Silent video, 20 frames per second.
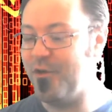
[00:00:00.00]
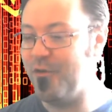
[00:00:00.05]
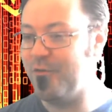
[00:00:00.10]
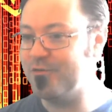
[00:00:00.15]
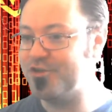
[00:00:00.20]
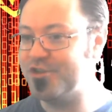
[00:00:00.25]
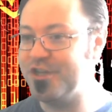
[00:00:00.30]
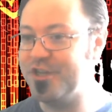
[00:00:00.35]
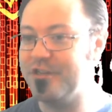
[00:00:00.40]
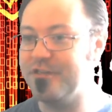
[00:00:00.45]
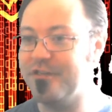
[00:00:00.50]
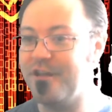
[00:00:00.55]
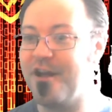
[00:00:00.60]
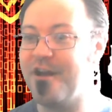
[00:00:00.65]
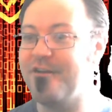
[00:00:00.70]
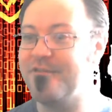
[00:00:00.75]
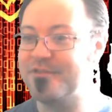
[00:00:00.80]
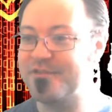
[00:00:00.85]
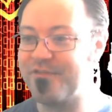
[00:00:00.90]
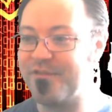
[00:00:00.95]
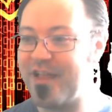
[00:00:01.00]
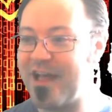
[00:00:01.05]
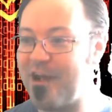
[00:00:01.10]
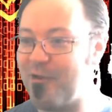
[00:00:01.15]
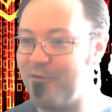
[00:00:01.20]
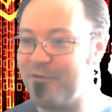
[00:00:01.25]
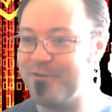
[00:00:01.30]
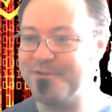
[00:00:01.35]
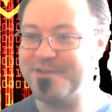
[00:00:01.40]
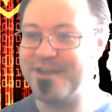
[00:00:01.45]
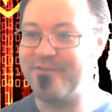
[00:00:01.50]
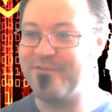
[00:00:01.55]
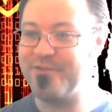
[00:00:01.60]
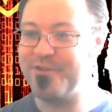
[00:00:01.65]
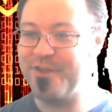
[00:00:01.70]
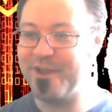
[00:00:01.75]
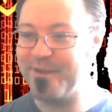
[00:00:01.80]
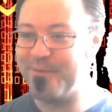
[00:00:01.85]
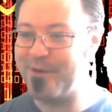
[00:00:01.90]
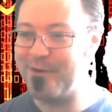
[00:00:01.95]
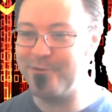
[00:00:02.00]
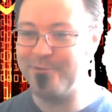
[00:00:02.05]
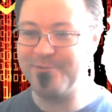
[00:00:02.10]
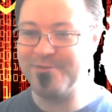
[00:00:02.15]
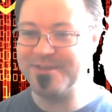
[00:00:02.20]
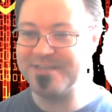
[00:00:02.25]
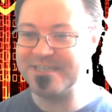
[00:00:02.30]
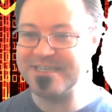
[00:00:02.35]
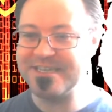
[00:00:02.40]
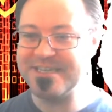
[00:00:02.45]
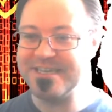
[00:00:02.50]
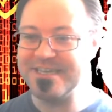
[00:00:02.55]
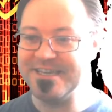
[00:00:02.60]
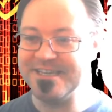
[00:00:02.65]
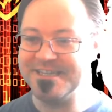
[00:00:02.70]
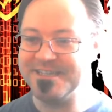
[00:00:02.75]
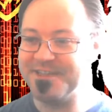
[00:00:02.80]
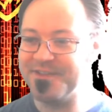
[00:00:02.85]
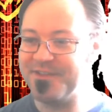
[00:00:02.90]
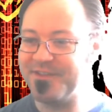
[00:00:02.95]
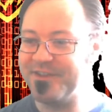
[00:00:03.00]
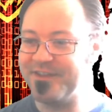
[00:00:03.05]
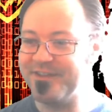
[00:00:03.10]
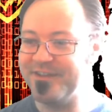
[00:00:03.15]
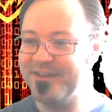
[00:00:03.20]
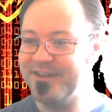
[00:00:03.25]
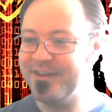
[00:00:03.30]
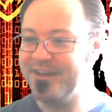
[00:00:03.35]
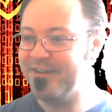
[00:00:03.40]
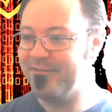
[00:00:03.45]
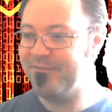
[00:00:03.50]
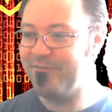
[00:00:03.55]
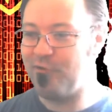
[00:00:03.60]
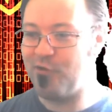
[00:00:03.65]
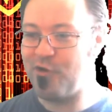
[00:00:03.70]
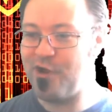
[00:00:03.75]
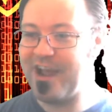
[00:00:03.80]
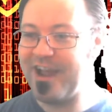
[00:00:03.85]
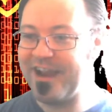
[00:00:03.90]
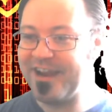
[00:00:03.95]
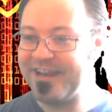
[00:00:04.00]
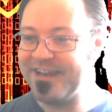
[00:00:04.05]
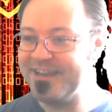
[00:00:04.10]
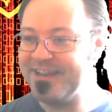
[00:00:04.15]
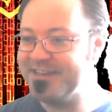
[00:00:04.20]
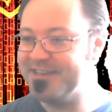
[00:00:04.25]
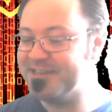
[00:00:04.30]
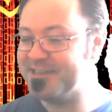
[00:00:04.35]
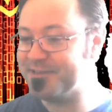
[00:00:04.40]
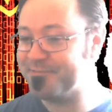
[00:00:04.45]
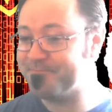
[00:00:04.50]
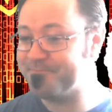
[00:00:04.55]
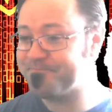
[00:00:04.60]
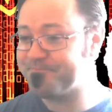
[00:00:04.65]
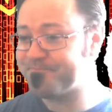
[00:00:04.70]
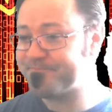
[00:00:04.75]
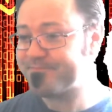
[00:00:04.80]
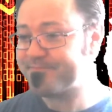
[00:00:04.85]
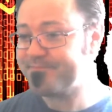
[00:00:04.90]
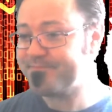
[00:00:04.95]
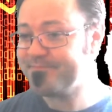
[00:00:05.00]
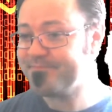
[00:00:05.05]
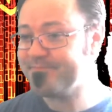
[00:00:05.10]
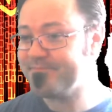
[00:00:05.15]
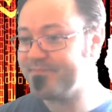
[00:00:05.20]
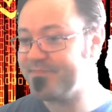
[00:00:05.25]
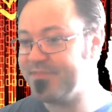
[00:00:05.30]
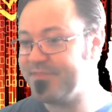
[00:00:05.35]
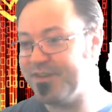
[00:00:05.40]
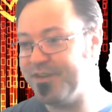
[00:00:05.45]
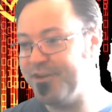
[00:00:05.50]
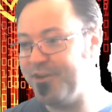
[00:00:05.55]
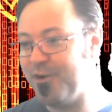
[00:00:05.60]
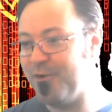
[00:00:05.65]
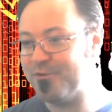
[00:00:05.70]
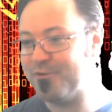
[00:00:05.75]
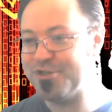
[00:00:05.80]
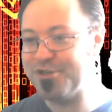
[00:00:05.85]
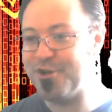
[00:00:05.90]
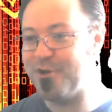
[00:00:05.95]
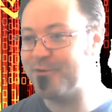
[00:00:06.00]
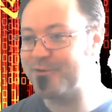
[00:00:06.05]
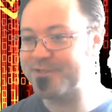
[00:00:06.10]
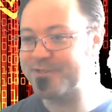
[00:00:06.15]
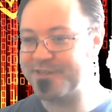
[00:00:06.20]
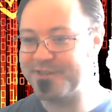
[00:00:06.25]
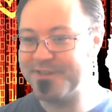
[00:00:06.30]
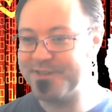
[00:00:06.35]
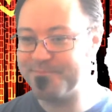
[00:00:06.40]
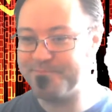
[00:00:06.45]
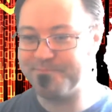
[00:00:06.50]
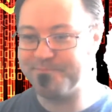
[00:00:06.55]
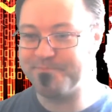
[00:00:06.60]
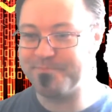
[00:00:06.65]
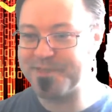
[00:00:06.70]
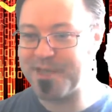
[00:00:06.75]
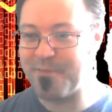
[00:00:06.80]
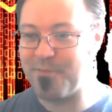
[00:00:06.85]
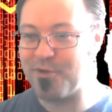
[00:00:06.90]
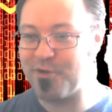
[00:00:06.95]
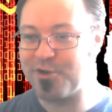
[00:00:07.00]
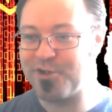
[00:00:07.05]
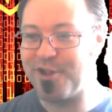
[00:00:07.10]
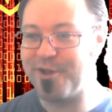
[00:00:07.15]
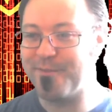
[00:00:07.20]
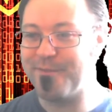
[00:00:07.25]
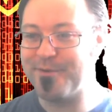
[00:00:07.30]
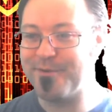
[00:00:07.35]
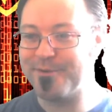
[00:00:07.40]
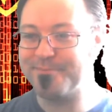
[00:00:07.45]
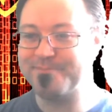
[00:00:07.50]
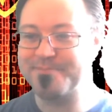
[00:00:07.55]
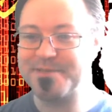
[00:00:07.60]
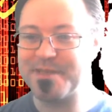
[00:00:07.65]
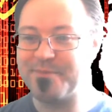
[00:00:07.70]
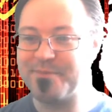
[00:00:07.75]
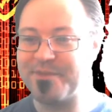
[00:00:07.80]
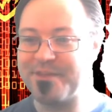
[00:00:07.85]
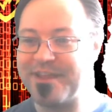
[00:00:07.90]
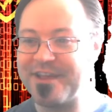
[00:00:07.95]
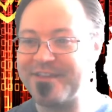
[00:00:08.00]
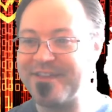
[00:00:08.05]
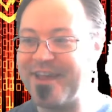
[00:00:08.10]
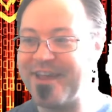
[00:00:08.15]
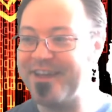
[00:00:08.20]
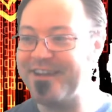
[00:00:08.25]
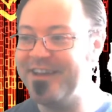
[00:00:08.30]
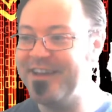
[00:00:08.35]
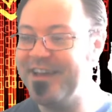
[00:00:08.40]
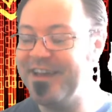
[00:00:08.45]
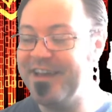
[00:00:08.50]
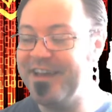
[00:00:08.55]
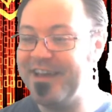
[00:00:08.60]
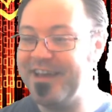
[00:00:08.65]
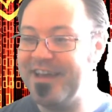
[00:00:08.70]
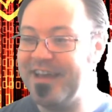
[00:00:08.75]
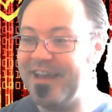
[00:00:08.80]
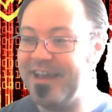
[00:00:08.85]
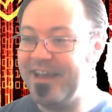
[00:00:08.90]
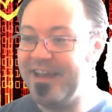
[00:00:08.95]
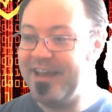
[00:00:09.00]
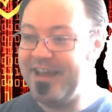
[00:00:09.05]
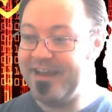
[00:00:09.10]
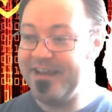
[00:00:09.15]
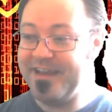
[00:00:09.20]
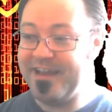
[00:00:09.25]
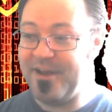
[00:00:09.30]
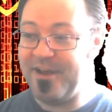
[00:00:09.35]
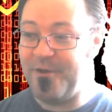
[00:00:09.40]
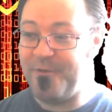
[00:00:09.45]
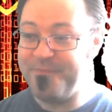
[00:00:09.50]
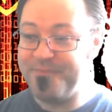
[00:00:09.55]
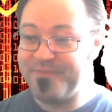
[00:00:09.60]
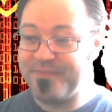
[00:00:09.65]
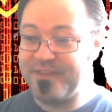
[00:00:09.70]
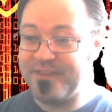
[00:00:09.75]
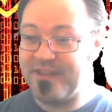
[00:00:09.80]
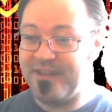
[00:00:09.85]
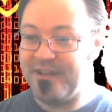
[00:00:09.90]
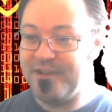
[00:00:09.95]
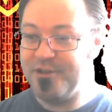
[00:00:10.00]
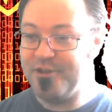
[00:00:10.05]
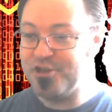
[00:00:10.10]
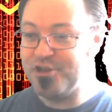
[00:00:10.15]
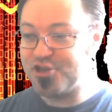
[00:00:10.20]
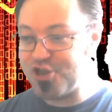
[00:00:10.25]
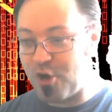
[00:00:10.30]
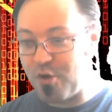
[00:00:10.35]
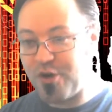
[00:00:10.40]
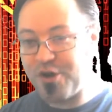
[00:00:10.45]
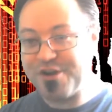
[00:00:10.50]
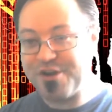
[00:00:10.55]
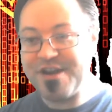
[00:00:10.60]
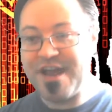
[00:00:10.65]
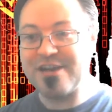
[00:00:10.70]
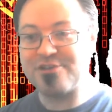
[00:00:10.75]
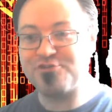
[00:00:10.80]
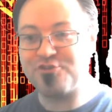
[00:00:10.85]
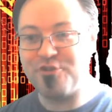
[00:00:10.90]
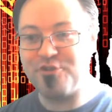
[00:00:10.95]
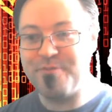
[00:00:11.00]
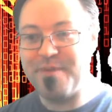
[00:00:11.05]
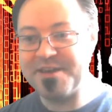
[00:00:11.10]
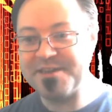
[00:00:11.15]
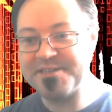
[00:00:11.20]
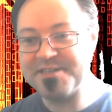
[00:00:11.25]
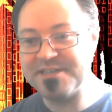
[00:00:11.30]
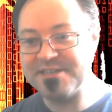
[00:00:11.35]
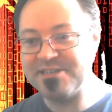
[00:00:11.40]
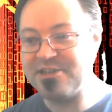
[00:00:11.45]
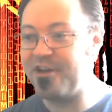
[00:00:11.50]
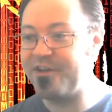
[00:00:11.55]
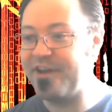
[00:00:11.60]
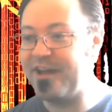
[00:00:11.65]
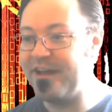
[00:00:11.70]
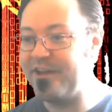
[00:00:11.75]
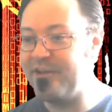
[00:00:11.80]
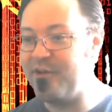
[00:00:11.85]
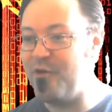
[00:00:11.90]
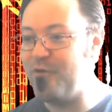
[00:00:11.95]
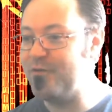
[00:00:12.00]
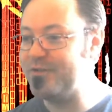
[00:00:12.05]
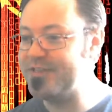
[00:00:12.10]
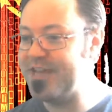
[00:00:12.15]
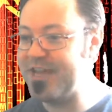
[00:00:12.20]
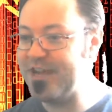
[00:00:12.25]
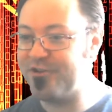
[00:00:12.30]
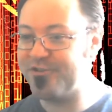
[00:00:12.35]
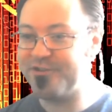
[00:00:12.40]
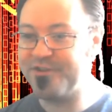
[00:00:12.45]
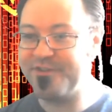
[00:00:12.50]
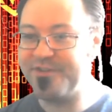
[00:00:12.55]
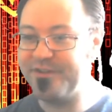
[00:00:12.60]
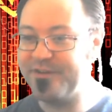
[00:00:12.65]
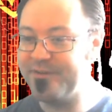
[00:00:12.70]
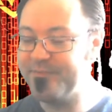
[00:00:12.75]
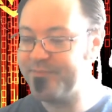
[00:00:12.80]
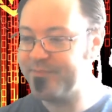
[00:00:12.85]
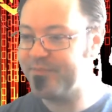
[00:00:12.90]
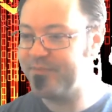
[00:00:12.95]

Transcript: she loves flowers, everything about the seeds and the varieties, and she goes to the summer club or something like that. Anyhow, show her naturalmedicine.io. Take her to the